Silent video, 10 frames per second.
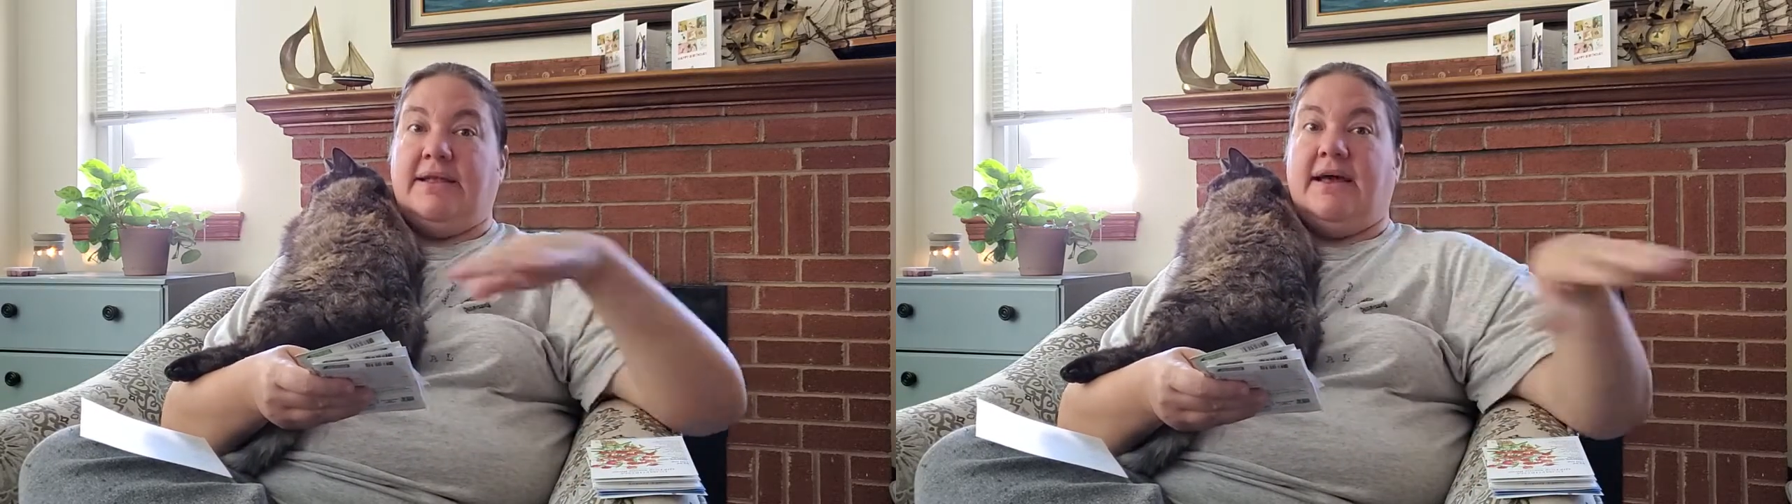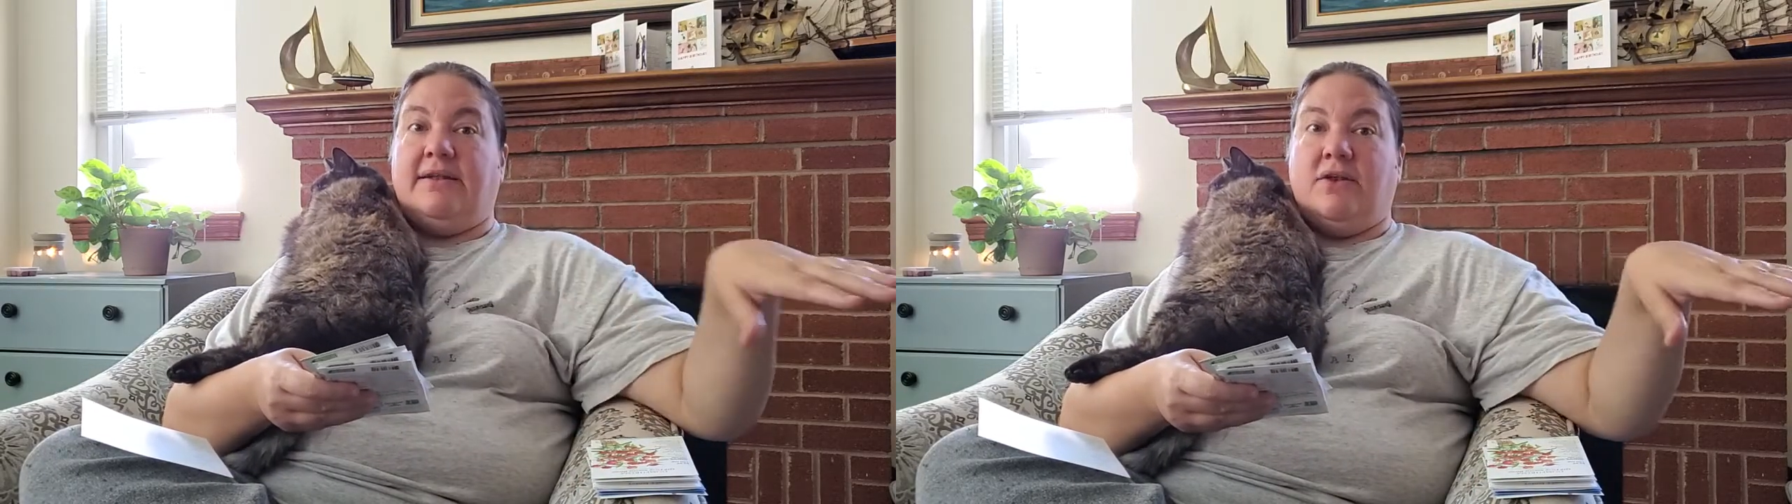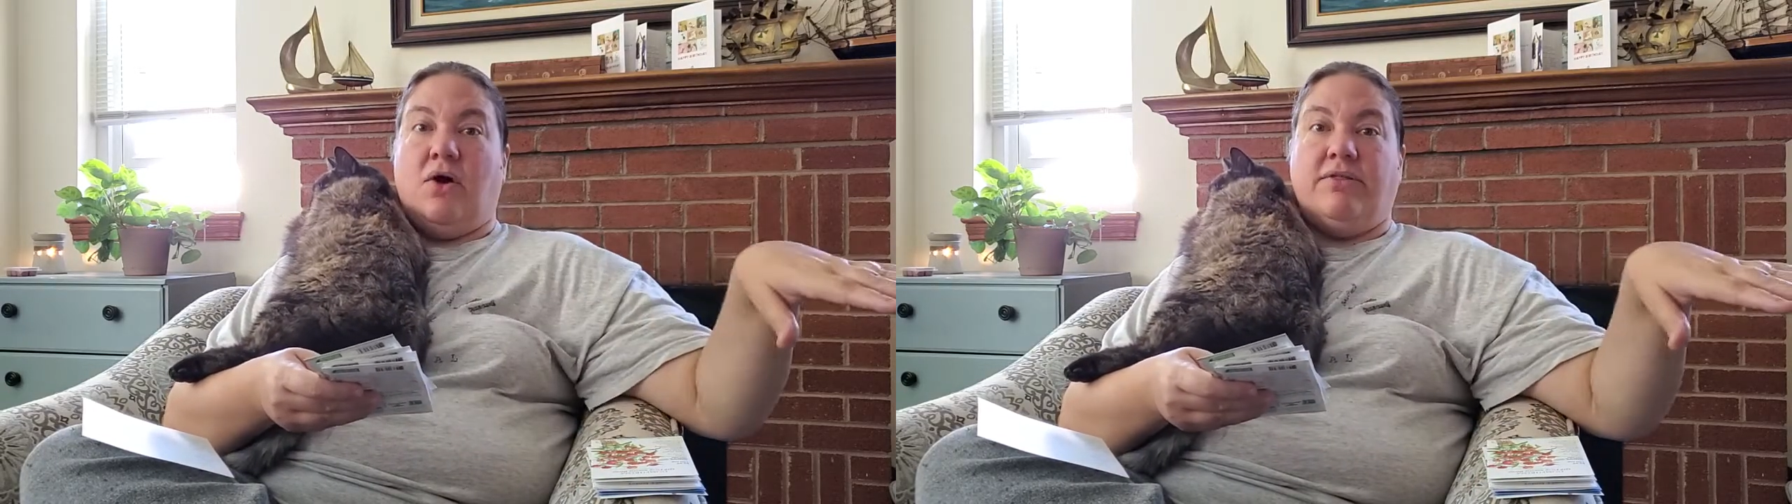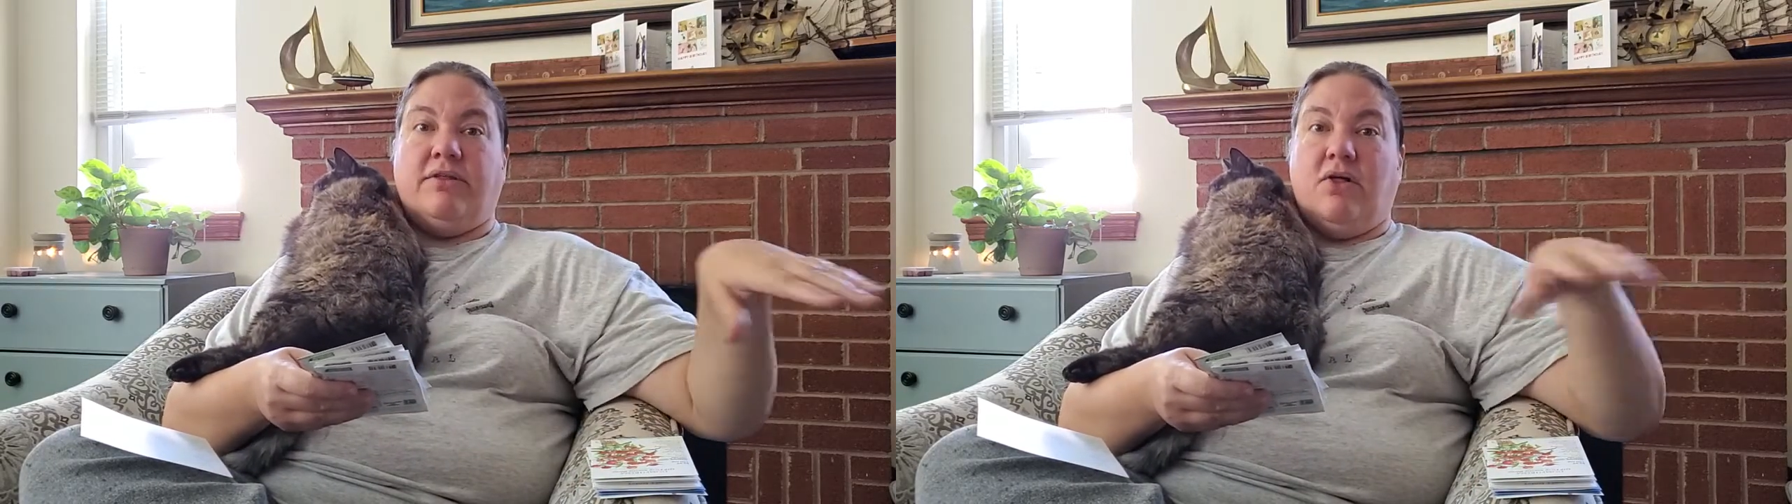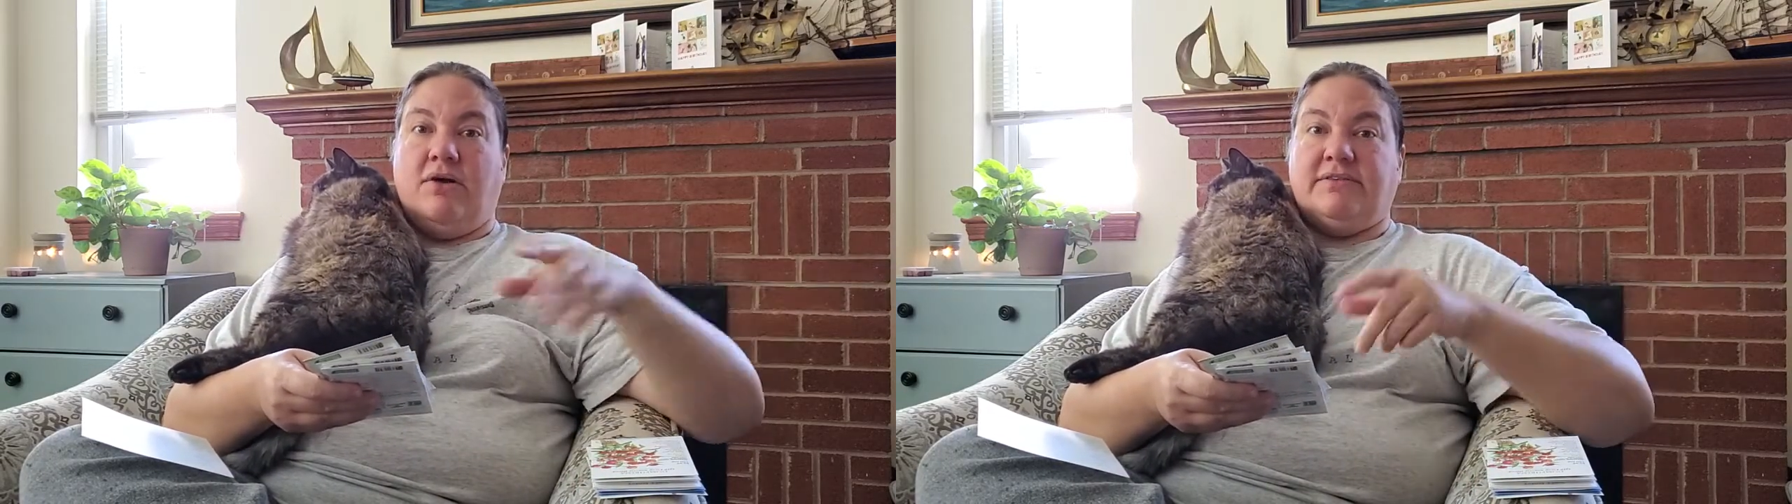cutting all the
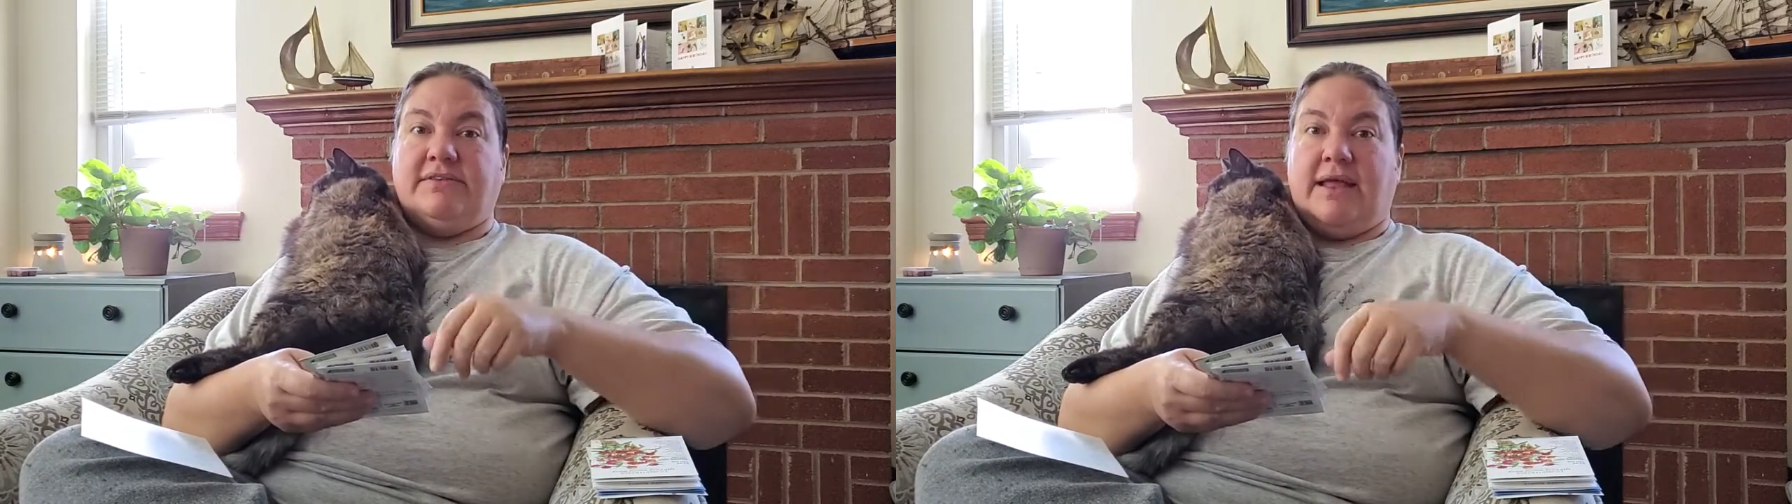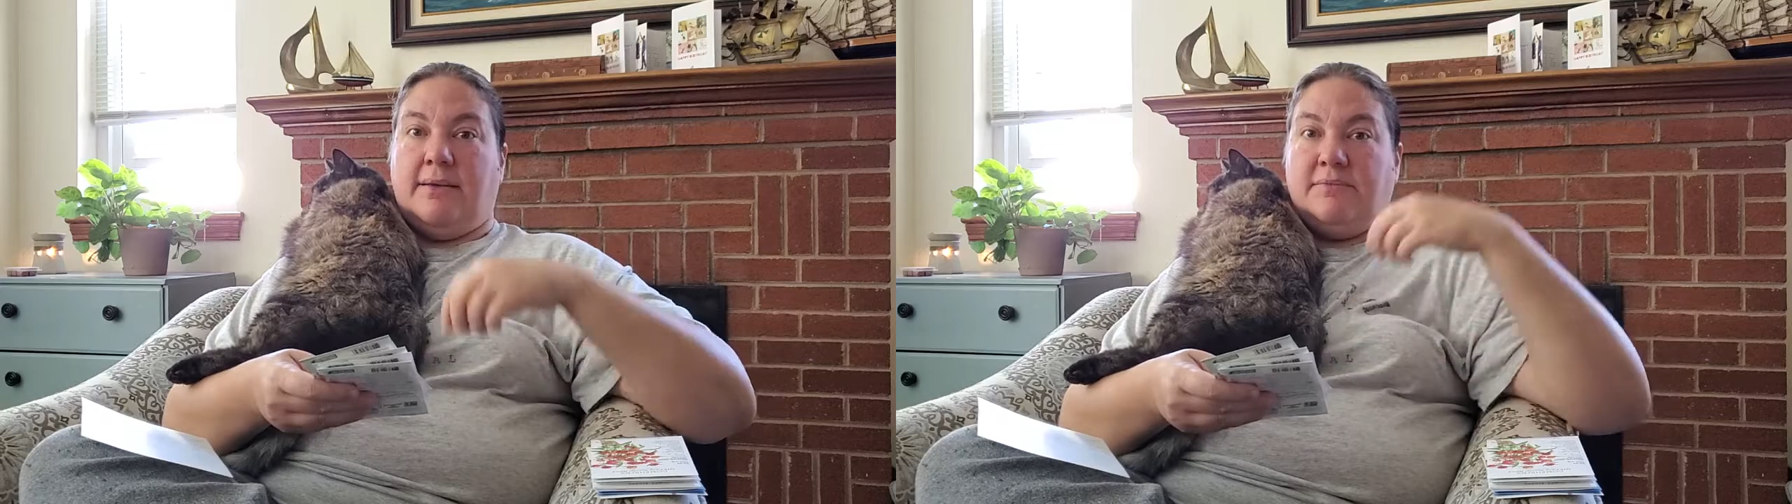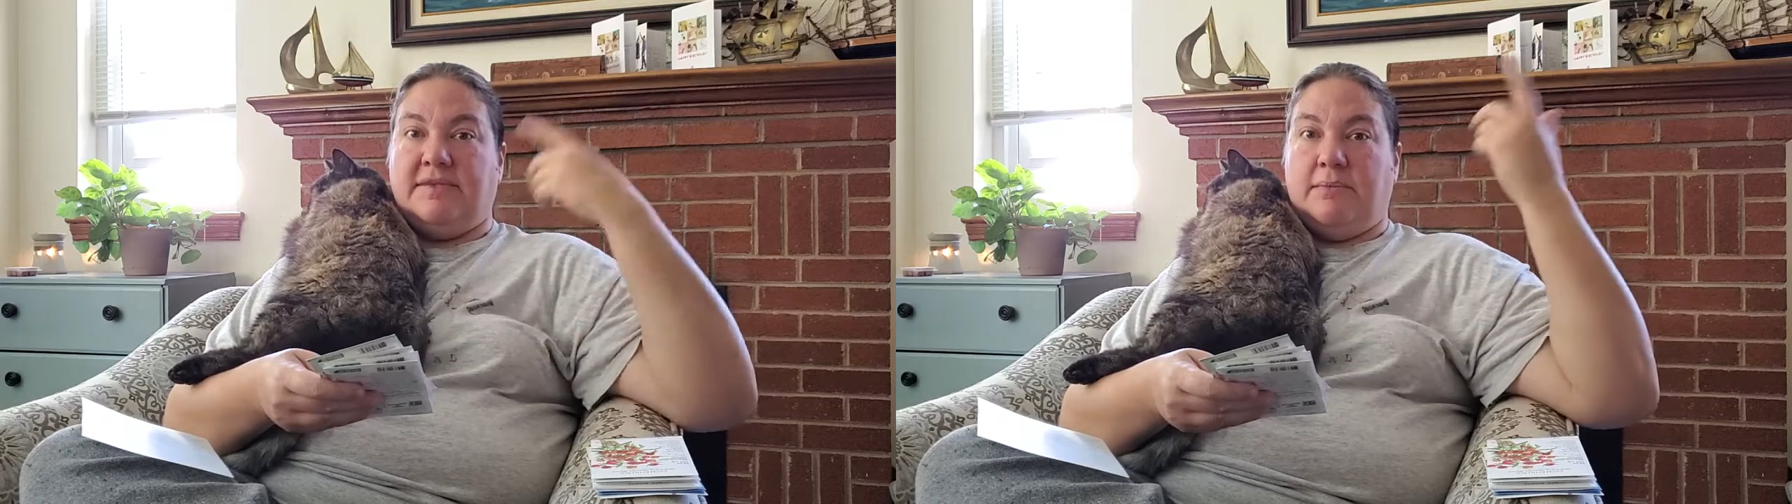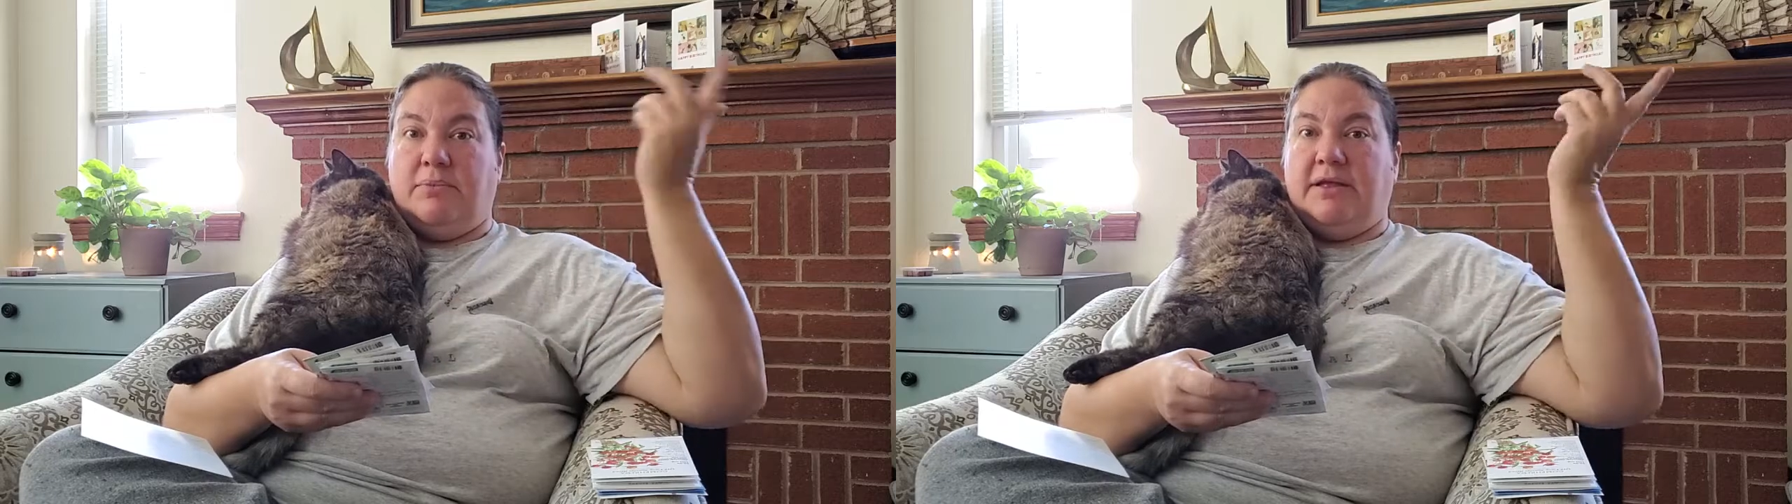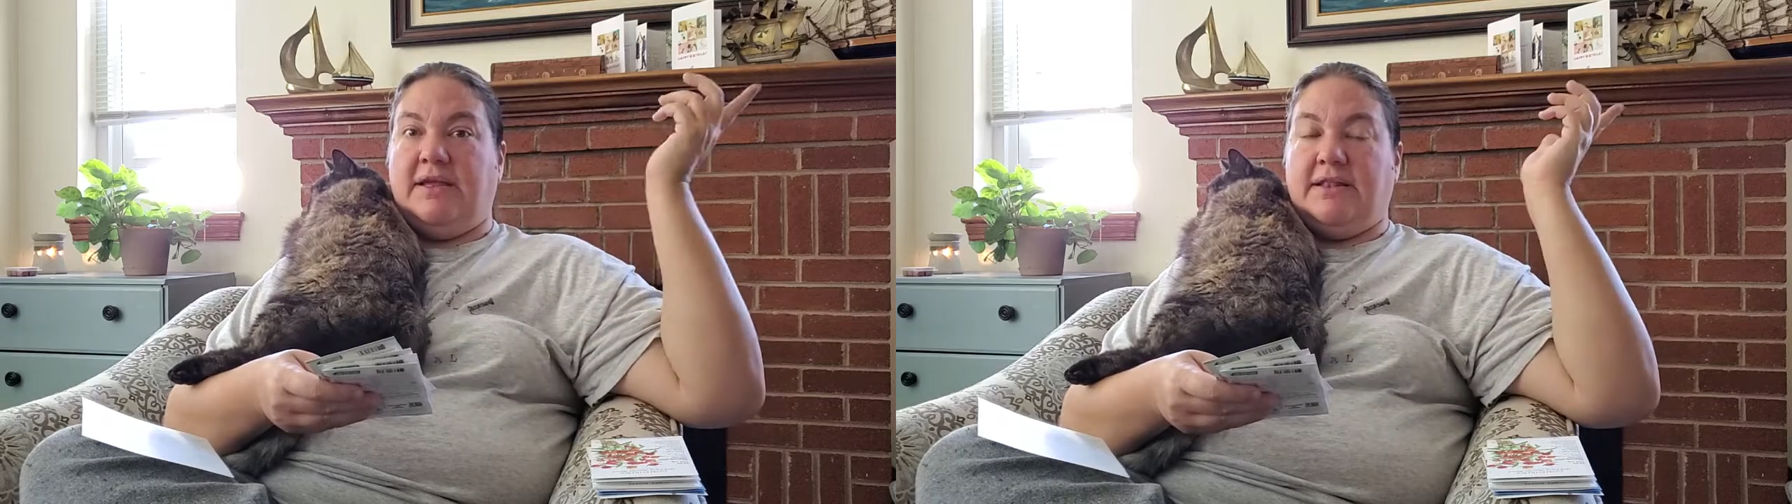long stems and
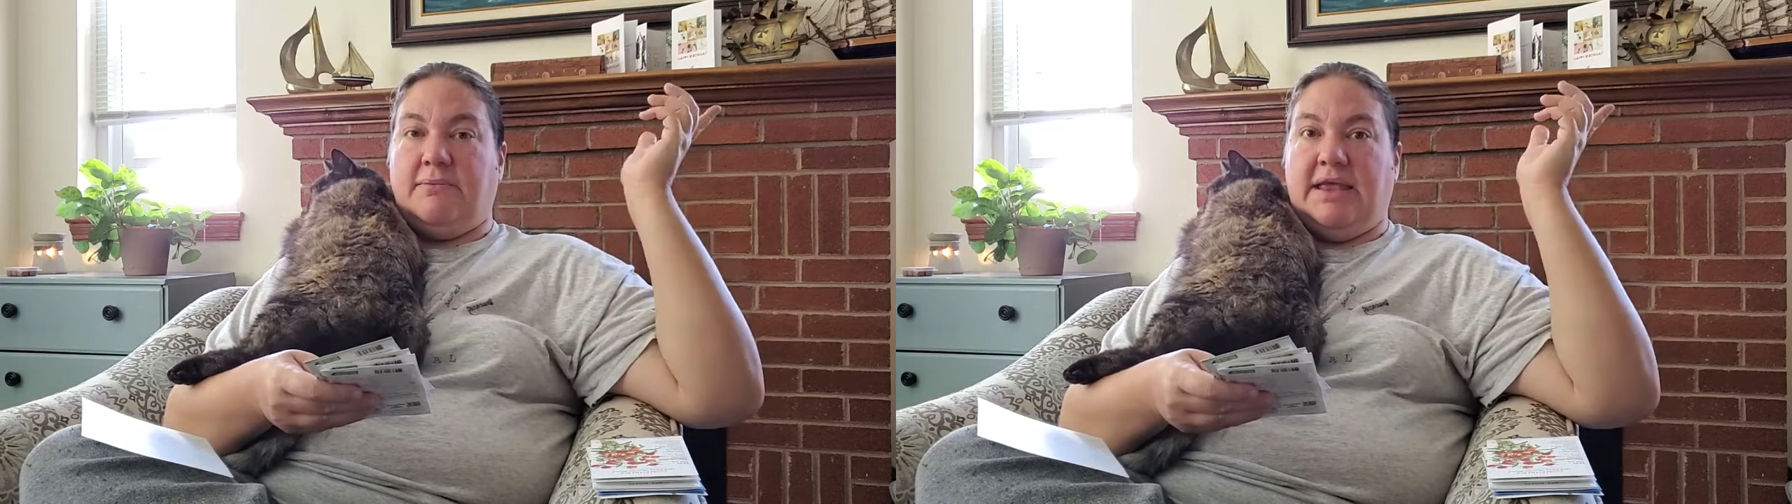bringing them